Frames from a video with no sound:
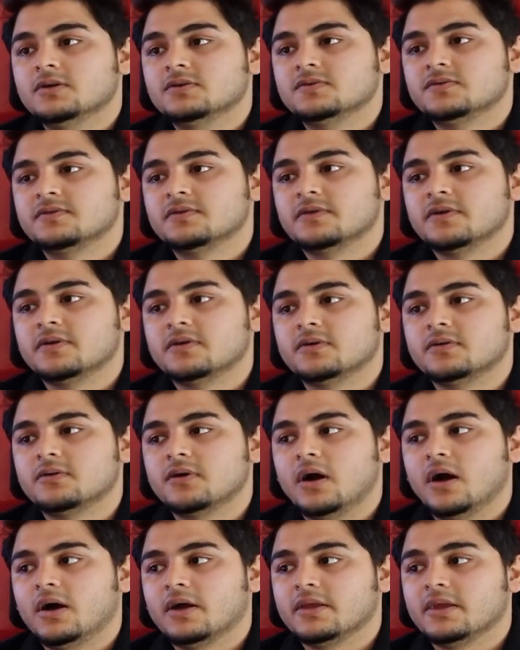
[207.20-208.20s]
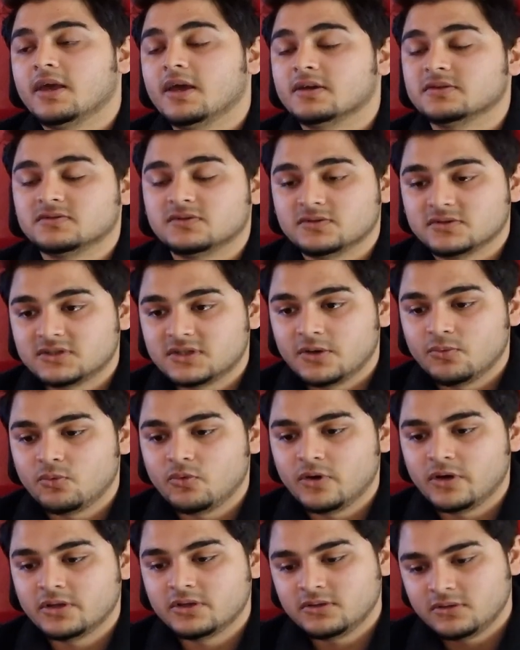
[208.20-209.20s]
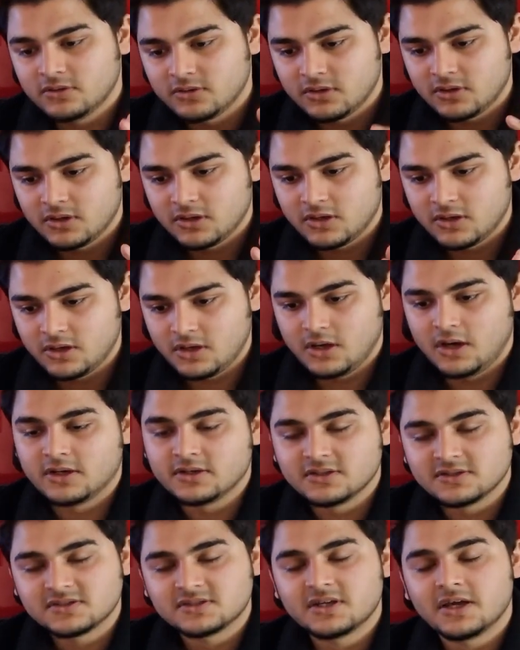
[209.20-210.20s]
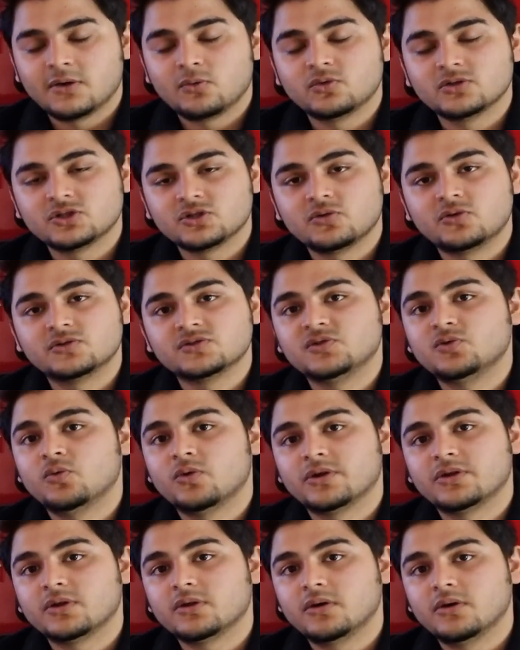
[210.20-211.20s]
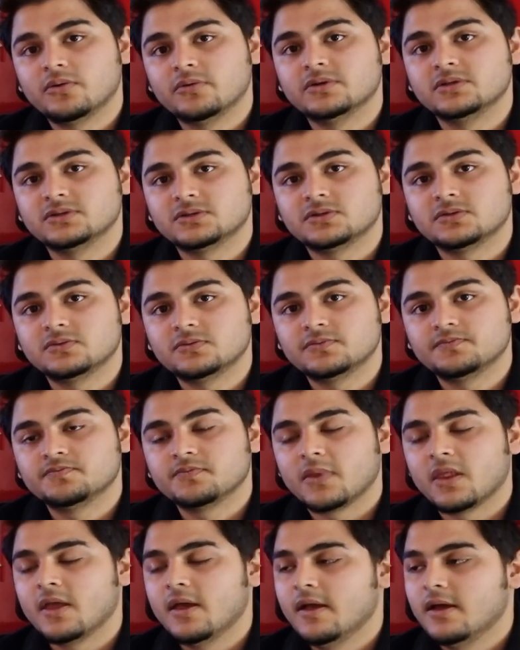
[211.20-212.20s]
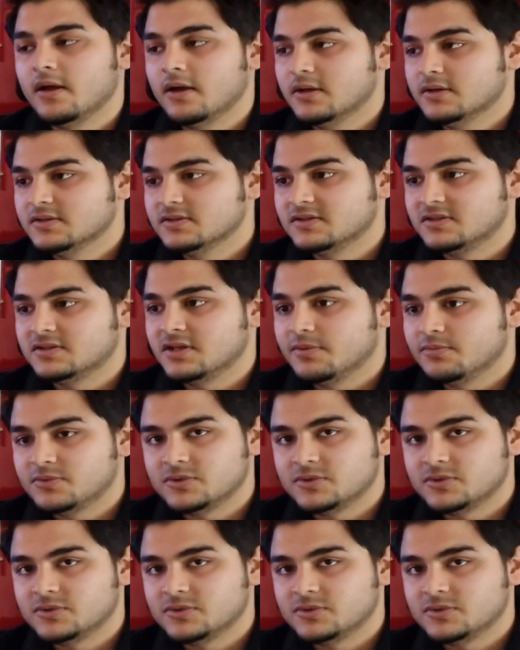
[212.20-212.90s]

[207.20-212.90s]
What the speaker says: So yeah, so step one, understand which course you want to go into. Step